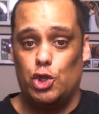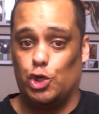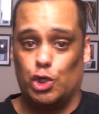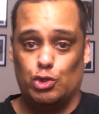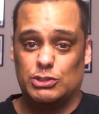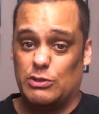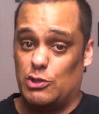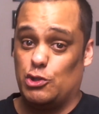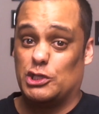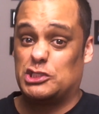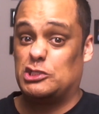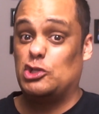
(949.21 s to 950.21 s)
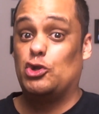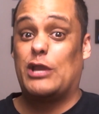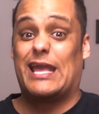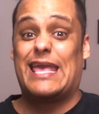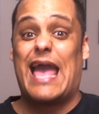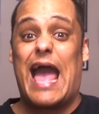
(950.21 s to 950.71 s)
you can use it,
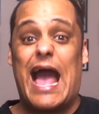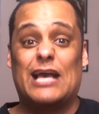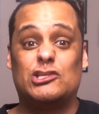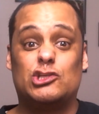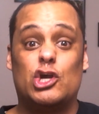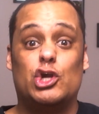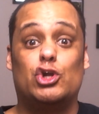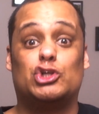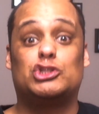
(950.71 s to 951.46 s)
you can cast